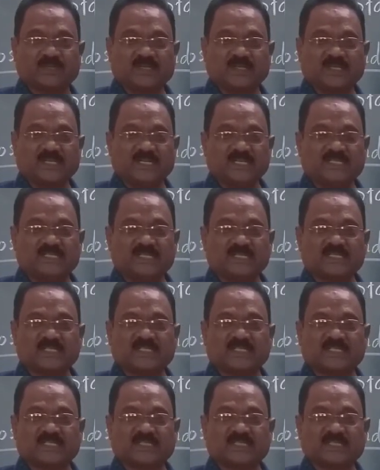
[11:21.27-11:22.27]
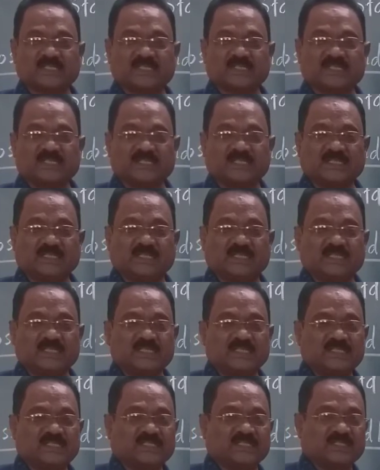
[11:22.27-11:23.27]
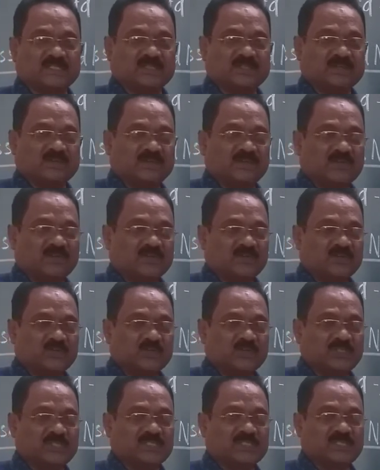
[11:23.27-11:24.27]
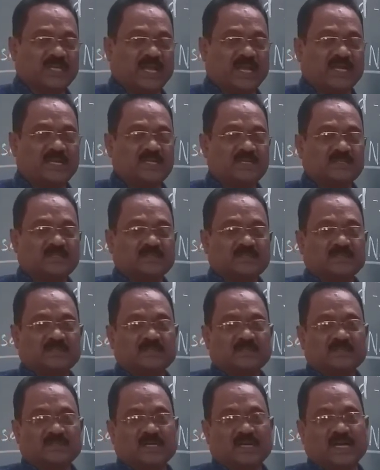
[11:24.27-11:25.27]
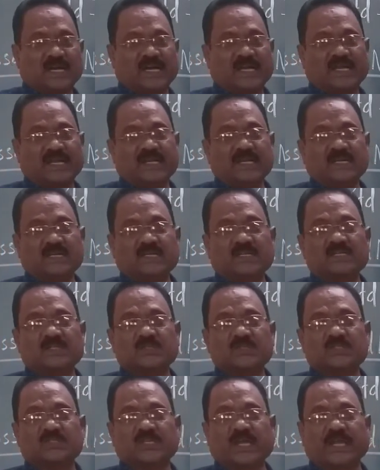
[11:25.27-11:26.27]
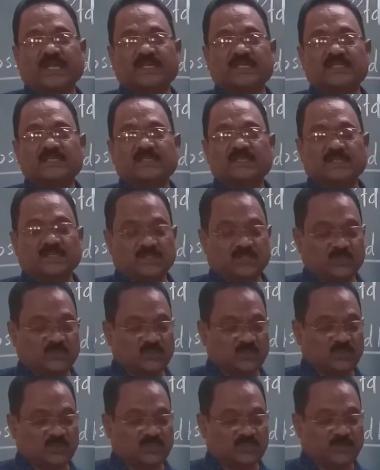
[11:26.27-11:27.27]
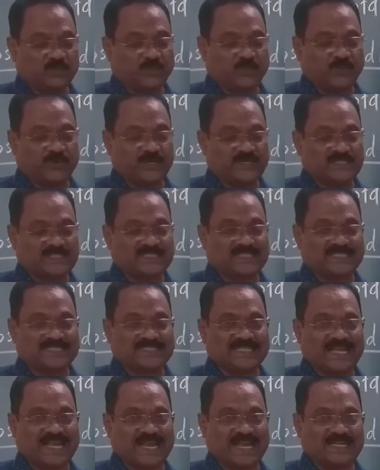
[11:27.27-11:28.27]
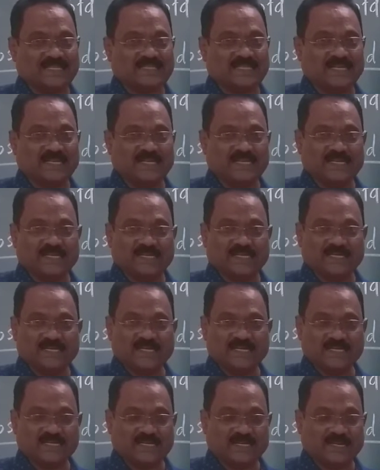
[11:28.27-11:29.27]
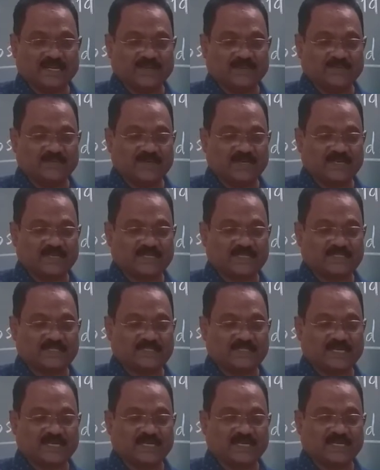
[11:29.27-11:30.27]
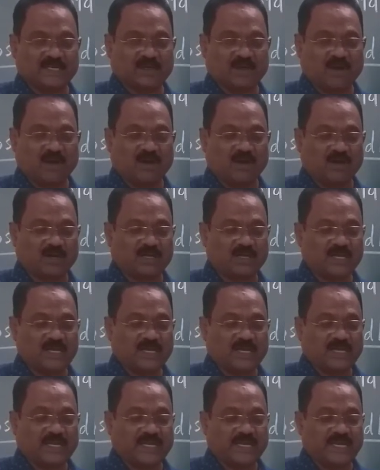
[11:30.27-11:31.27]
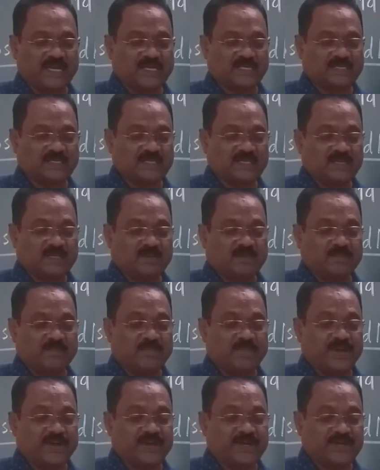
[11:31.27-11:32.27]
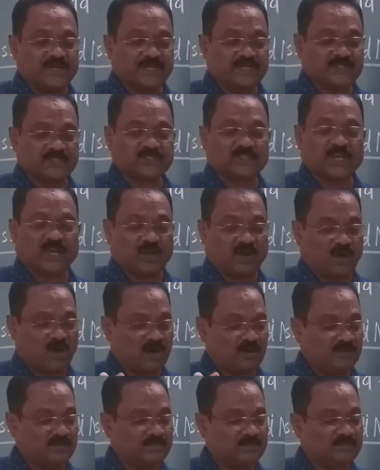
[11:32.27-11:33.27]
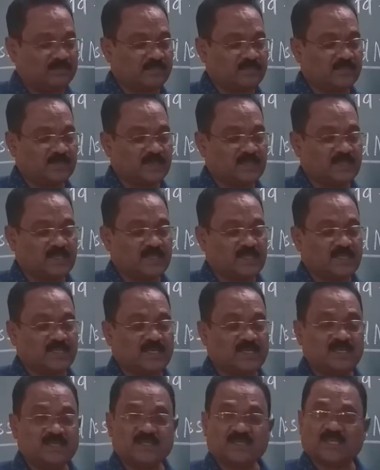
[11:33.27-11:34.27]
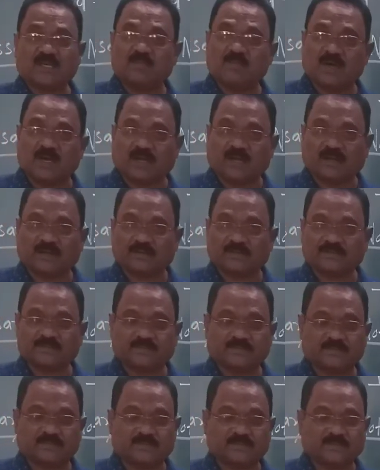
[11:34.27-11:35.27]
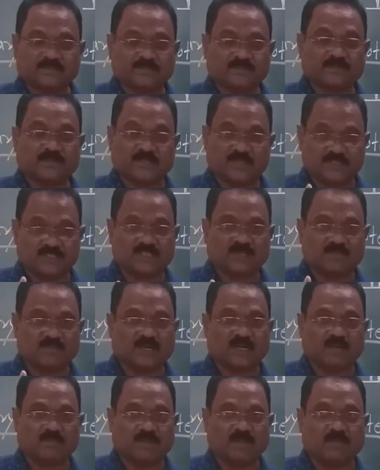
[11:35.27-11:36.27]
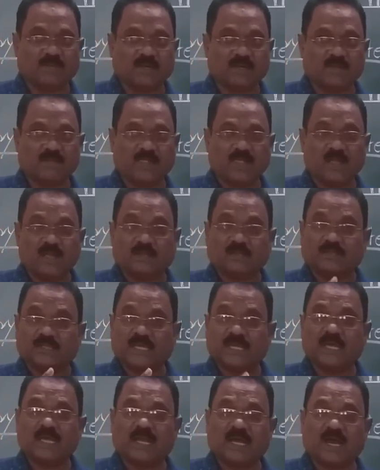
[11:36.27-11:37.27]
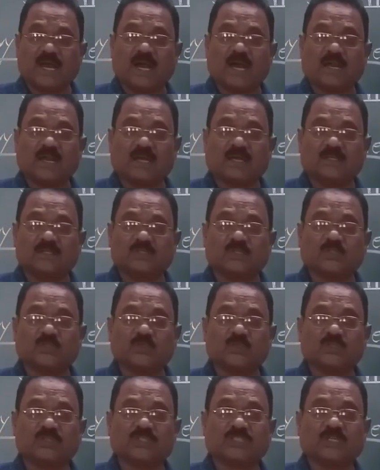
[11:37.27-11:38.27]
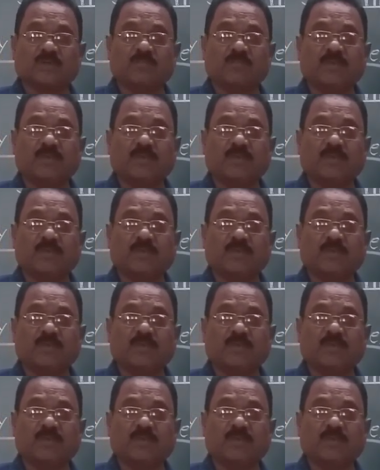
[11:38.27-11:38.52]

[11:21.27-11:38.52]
It just turns to this side, again turn this side. So the poet says that the little river is running, or it meanders along in summer. In summer, remember, there are also some